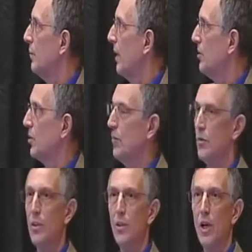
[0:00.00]
basis
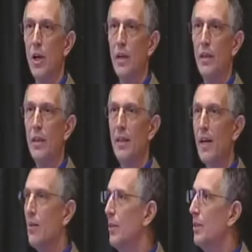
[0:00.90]
for design, and
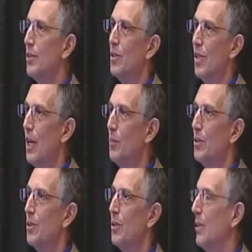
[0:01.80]
not only just an
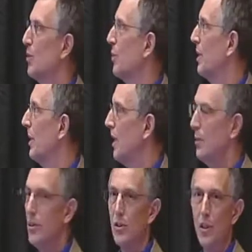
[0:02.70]
occupancy sensor, but an
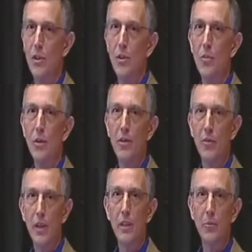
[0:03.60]
occupancy sensor with a
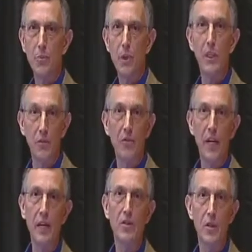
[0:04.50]
pretty
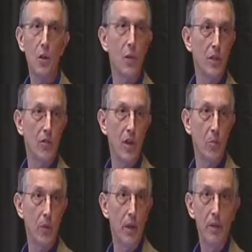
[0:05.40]
advanced sequence of
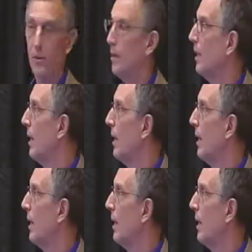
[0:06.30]
operation.